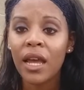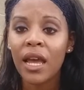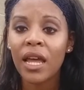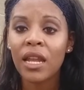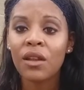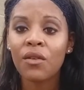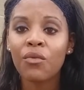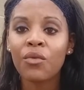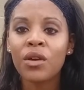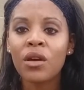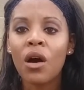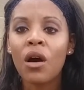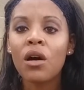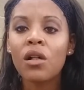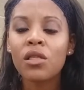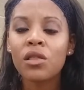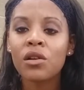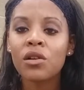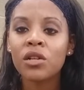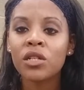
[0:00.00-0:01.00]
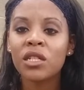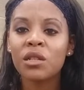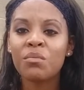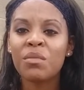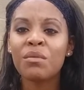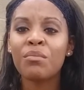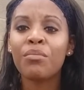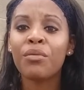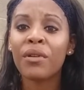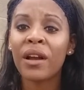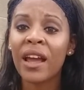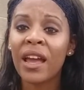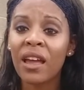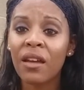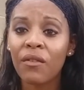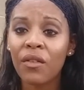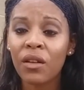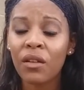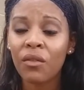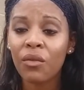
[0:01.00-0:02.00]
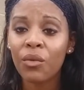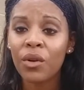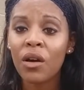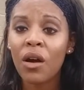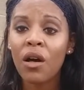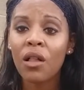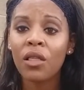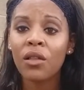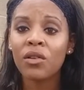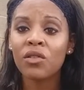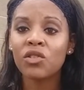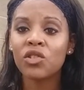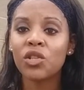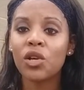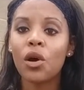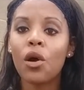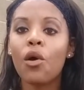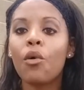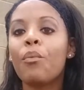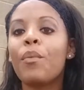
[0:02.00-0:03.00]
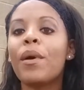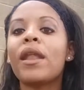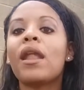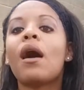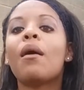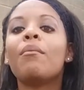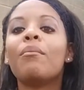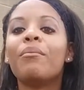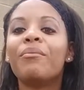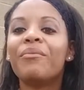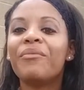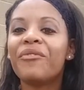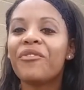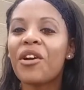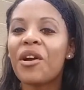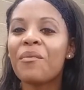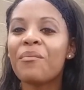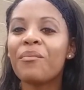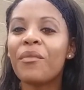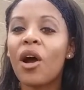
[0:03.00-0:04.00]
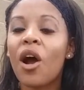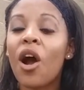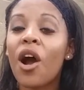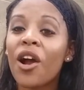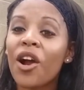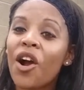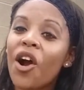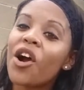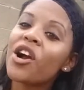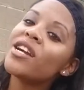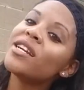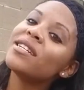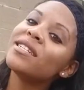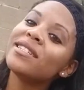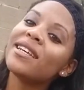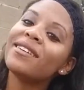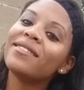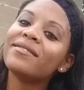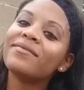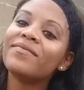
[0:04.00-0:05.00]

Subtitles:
And if we all learn to be brave, and if we all learn to open up from our heart,